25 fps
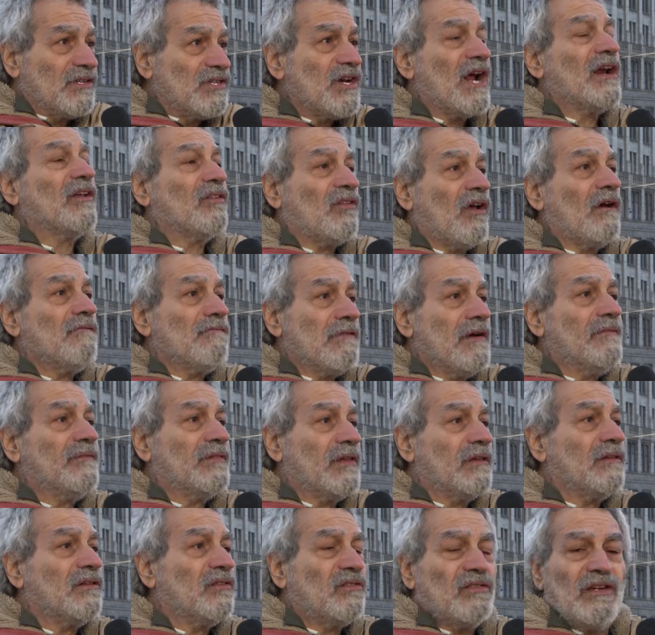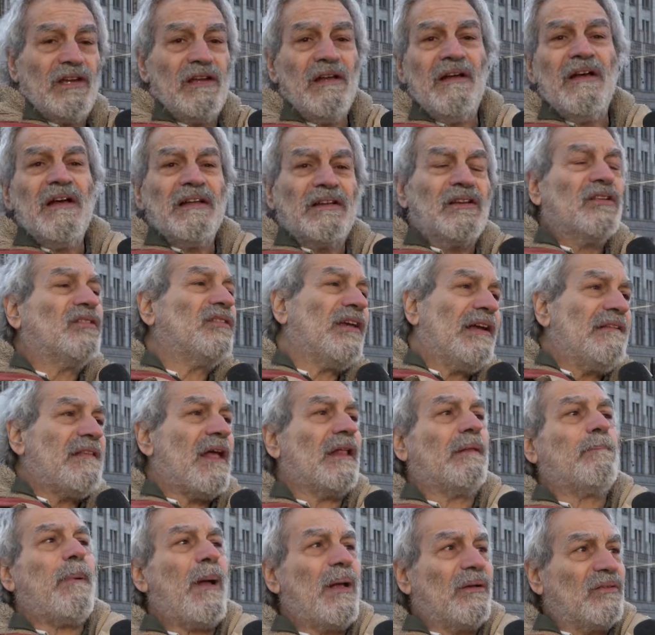the genocide river to the sea. To say
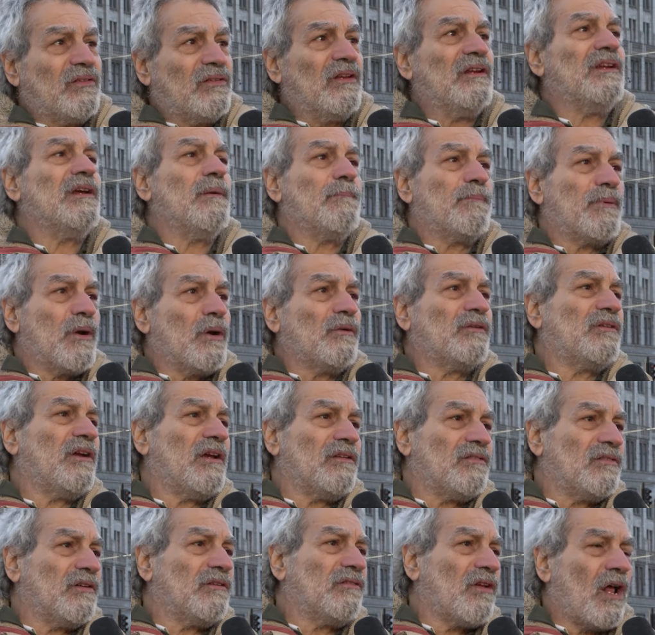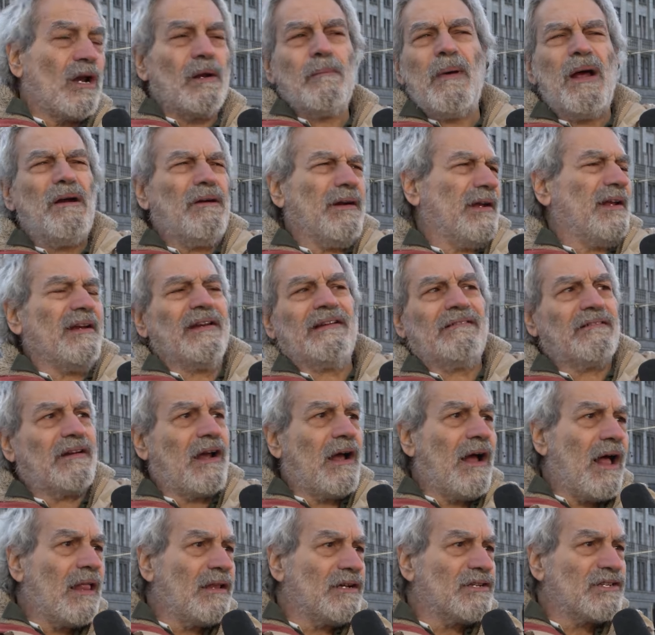that Palestinian protesters on American
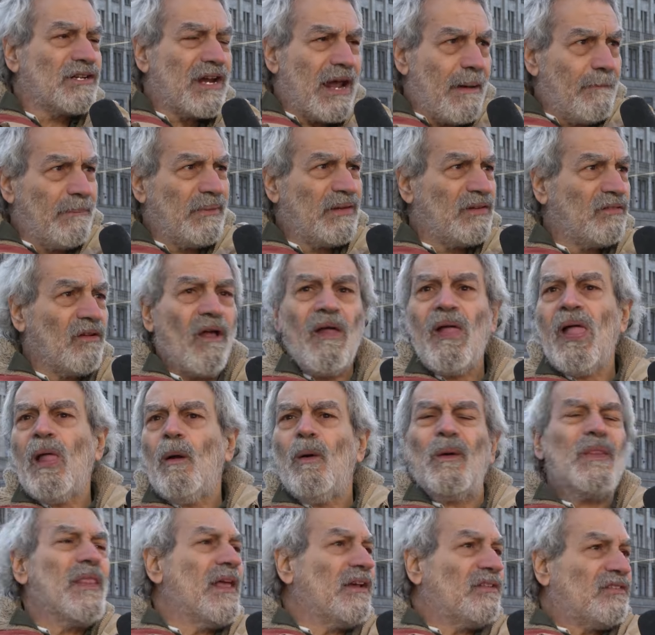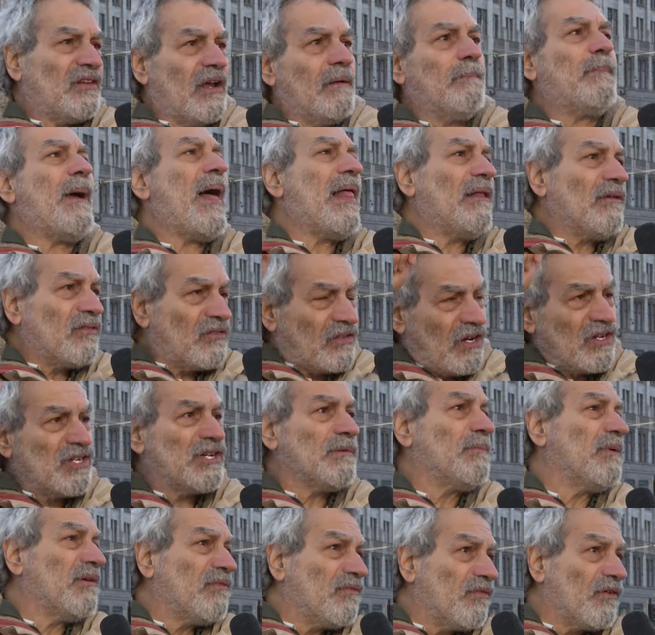college campuses, when they say Palestine
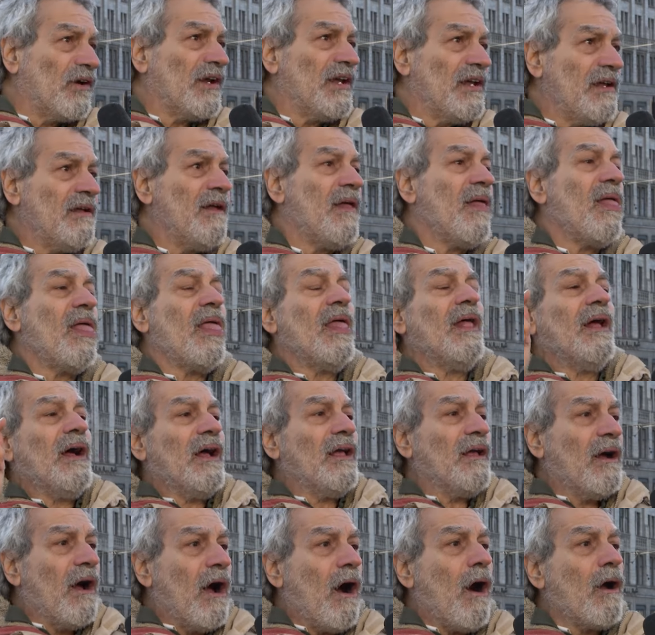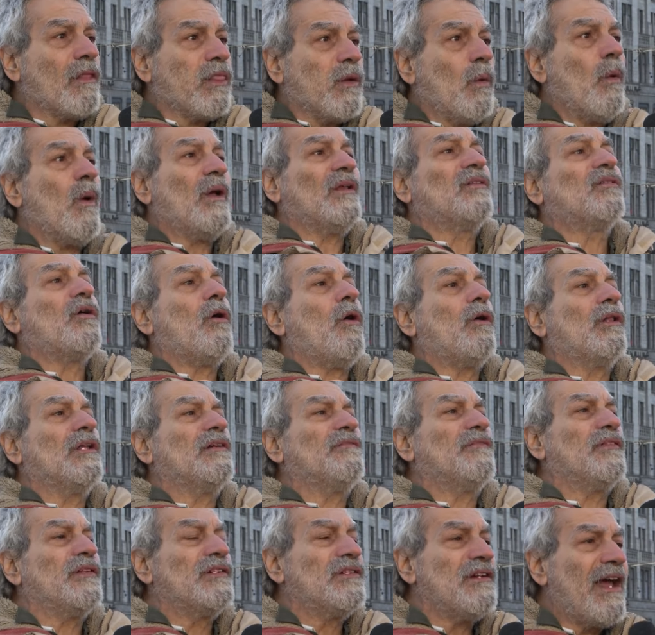should be free, are the ones
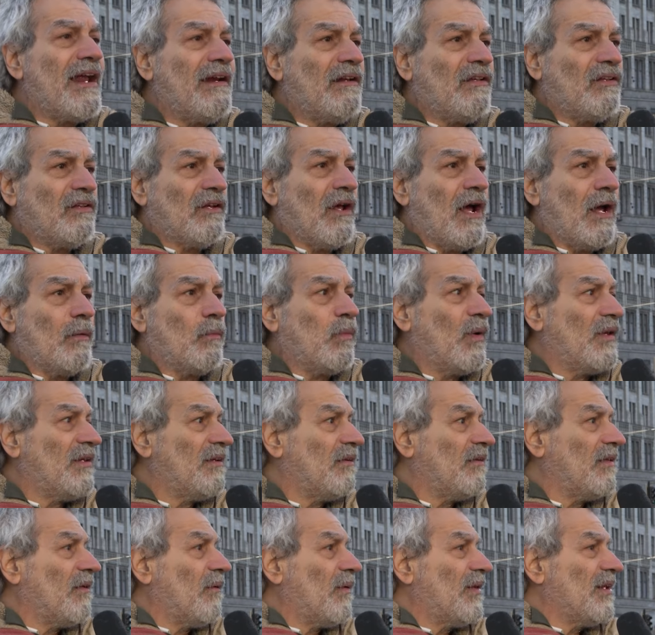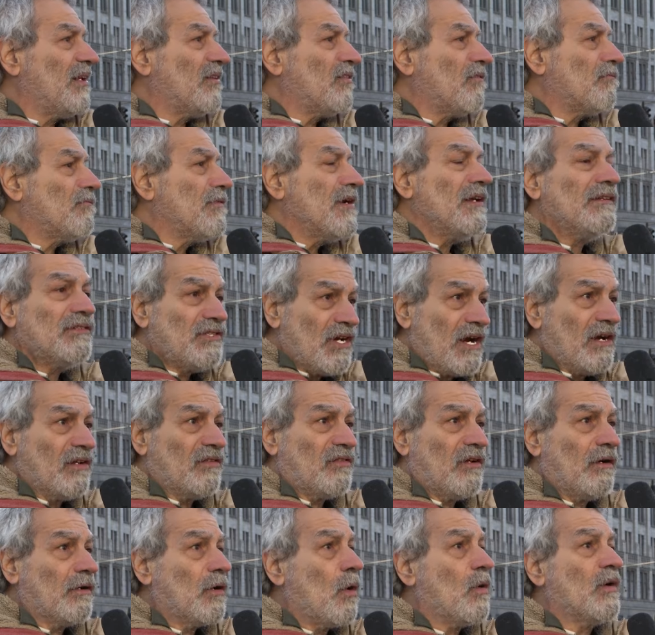calling for genocide when there's a real
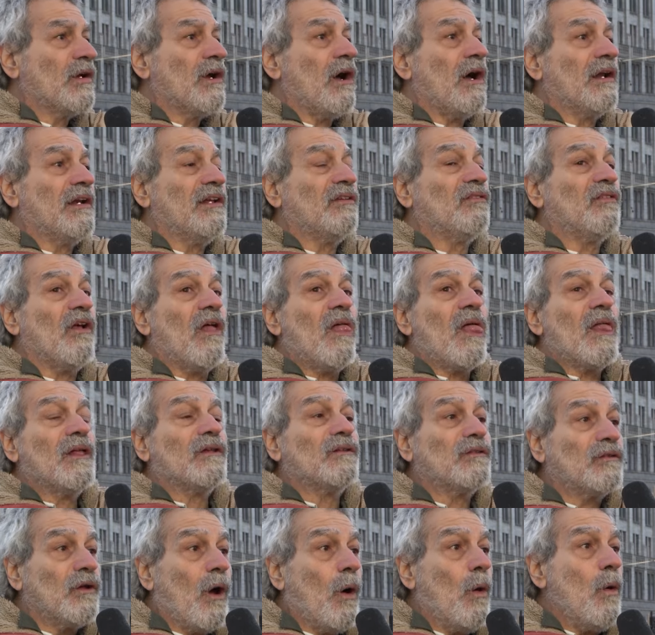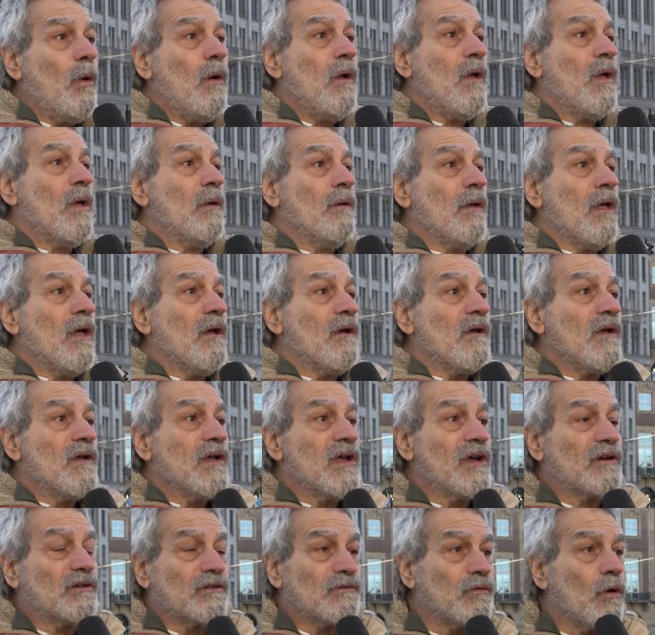genocide going on is so
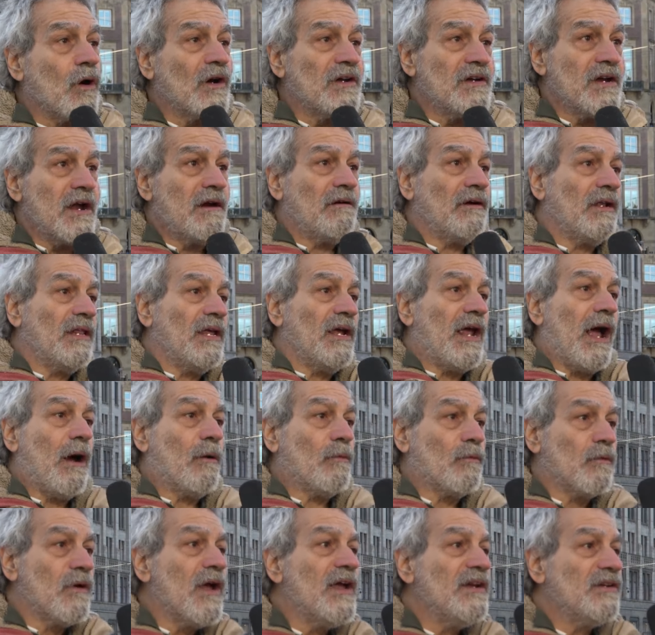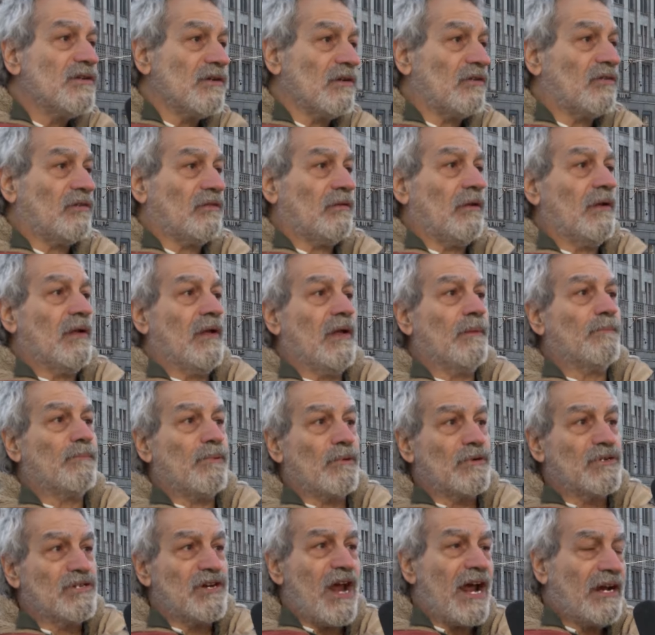extraordinarily outrageous in
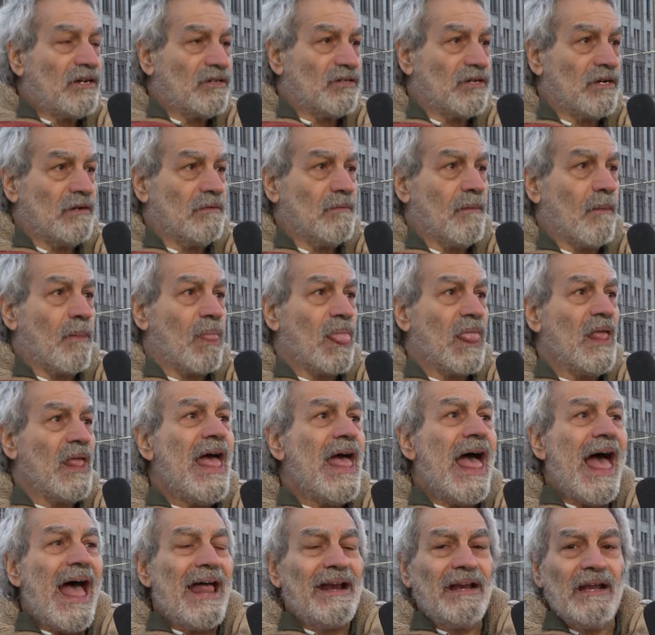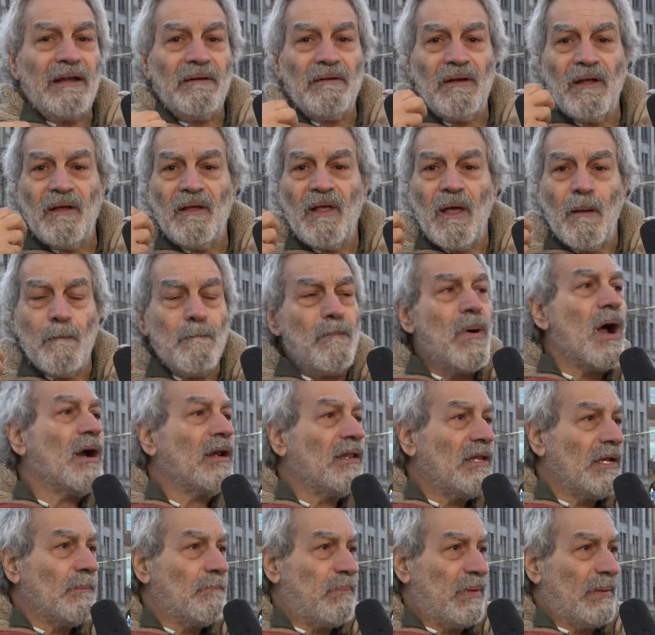projection and in
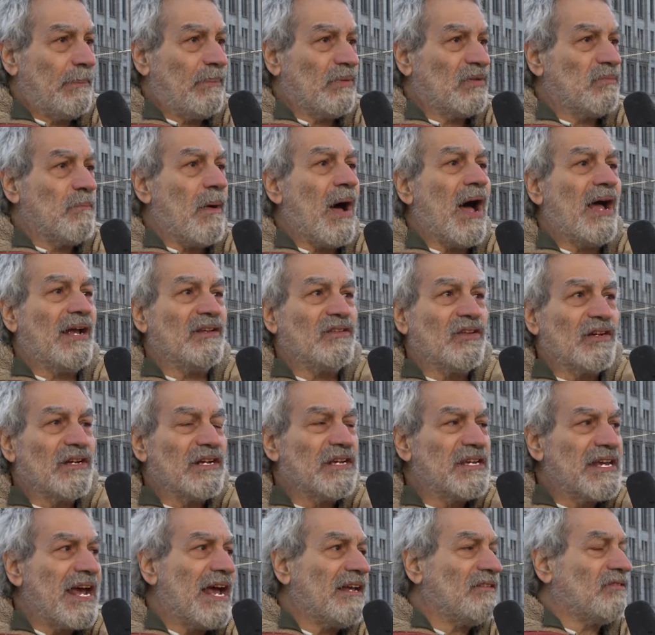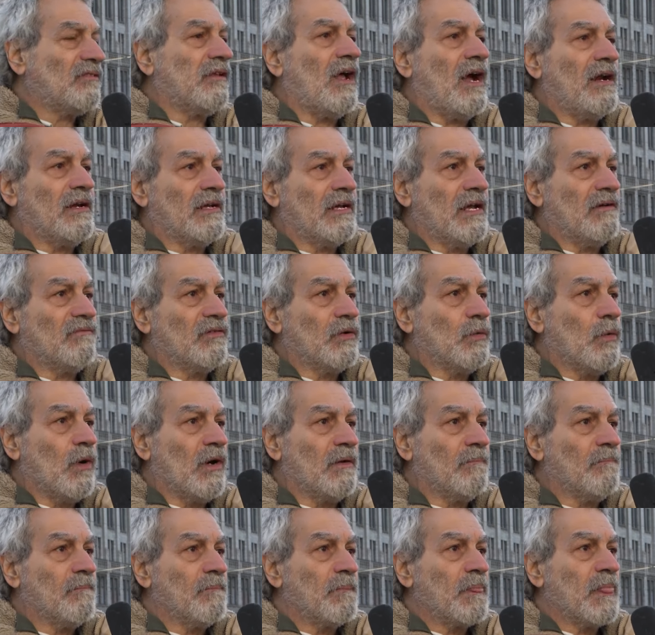muddling people's minds and in gaslighting
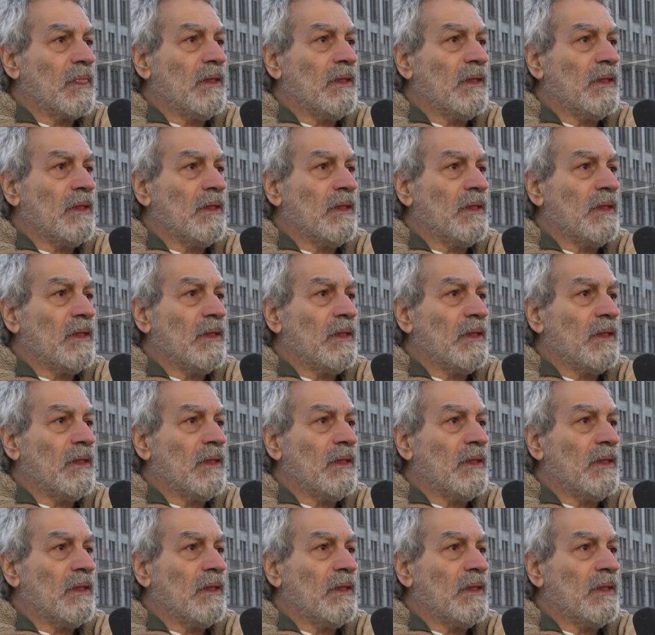everyone.